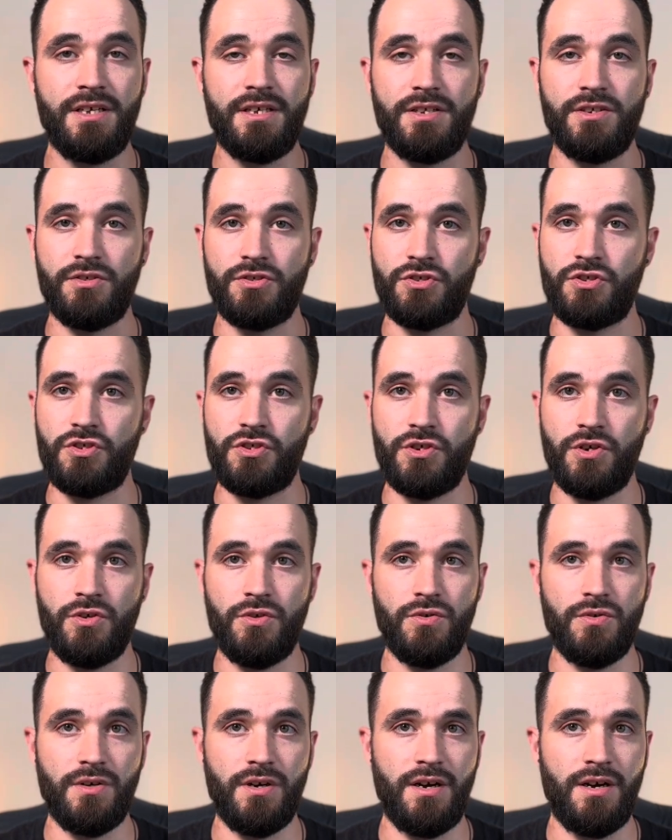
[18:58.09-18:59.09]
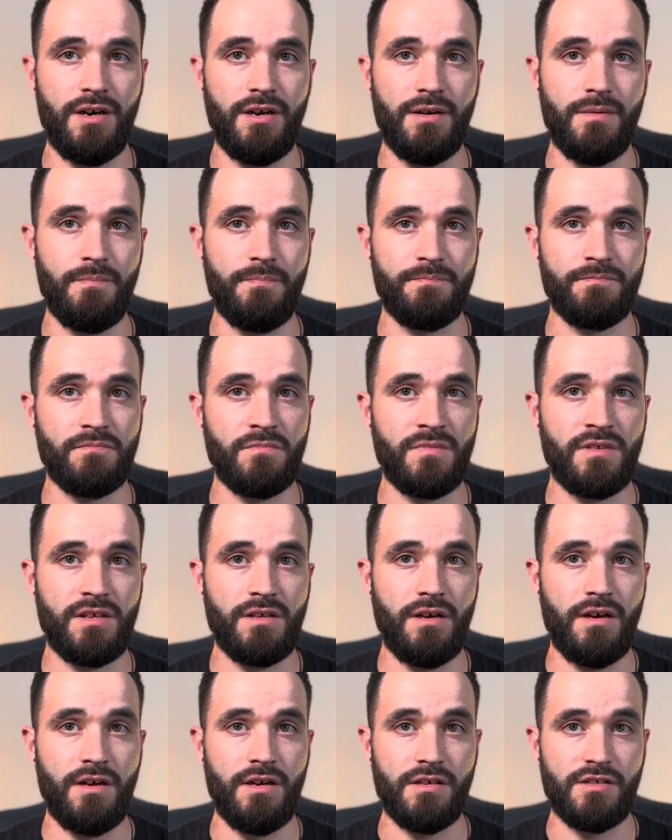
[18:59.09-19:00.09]
you're so
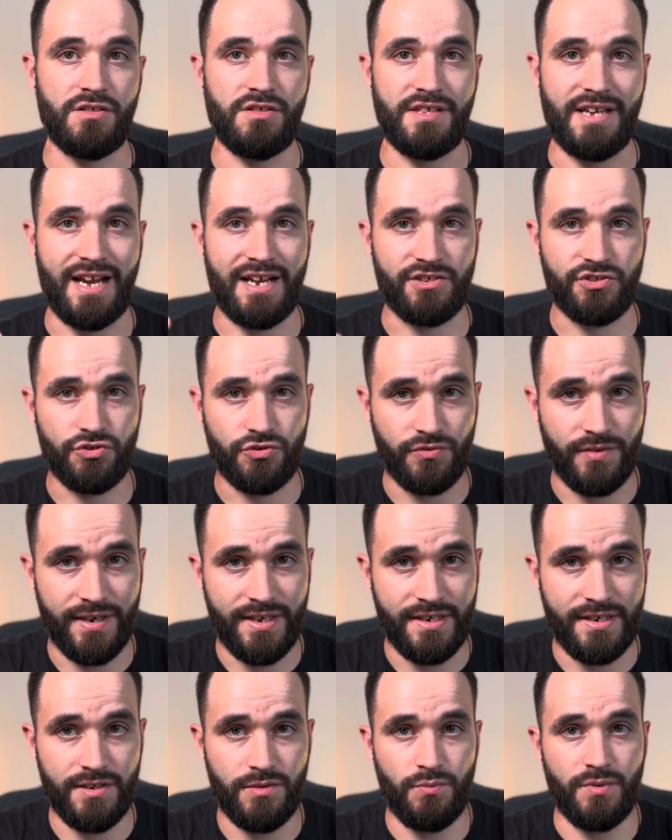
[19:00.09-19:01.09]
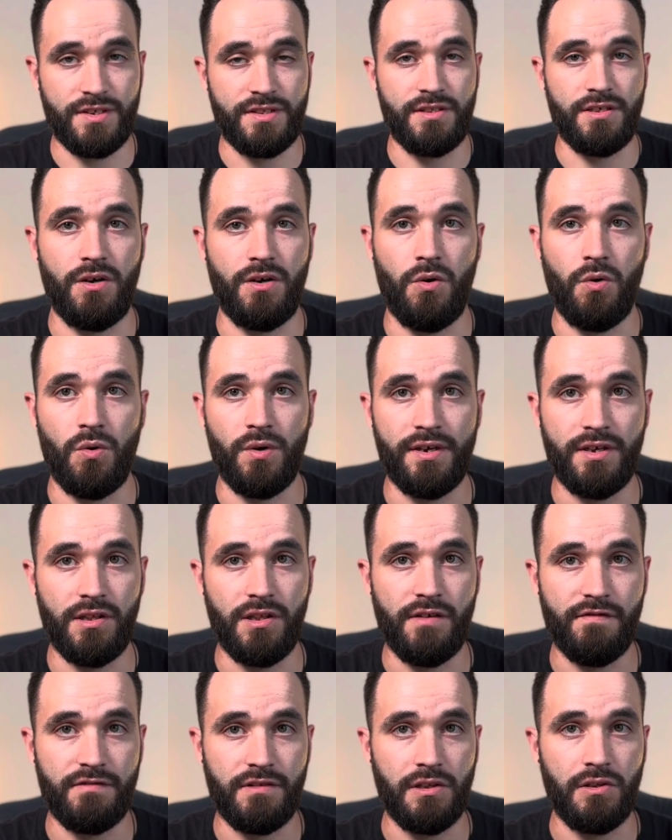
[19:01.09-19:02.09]
saturated with oil
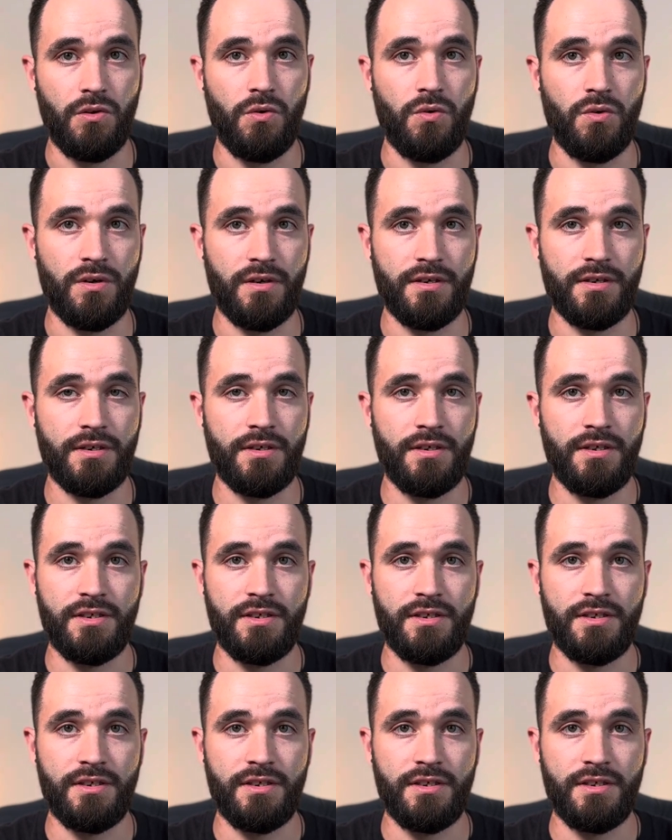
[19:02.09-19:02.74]
of the Lord.